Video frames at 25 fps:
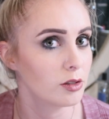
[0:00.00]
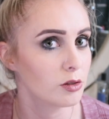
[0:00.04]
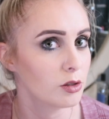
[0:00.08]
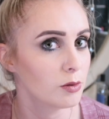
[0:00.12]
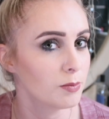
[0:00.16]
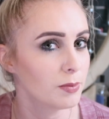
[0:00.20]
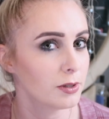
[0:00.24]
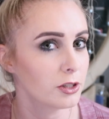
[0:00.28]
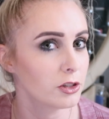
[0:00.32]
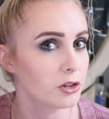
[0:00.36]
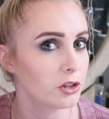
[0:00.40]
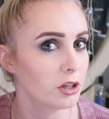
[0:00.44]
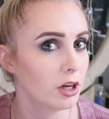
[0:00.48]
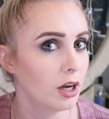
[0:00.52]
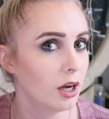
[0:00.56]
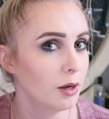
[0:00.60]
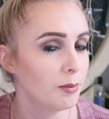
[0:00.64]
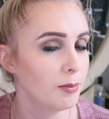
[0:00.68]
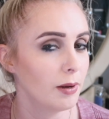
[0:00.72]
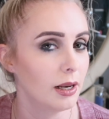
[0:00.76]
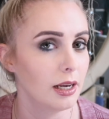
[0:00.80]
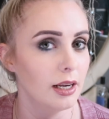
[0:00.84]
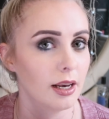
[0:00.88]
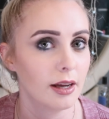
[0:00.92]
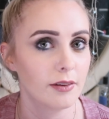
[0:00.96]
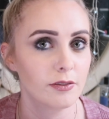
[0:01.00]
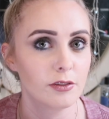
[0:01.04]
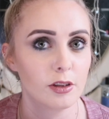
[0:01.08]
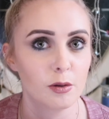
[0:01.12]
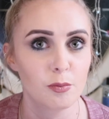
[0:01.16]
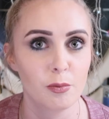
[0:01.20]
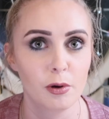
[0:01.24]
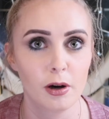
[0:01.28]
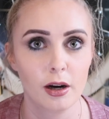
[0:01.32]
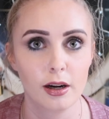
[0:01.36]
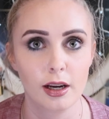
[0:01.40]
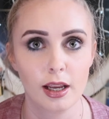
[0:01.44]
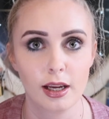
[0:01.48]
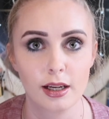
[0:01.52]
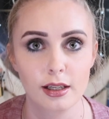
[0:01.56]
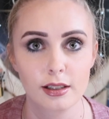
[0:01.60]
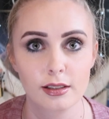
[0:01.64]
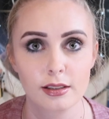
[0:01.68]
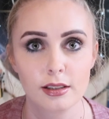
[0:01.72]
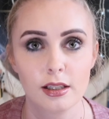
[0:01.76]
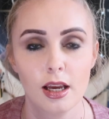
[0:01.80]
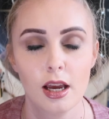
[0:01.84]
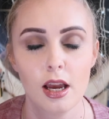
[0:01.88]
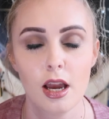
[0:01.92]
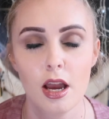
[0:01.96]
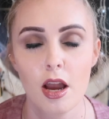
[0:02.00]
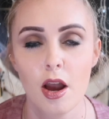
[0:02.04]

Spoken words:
Super sharp. I love the products.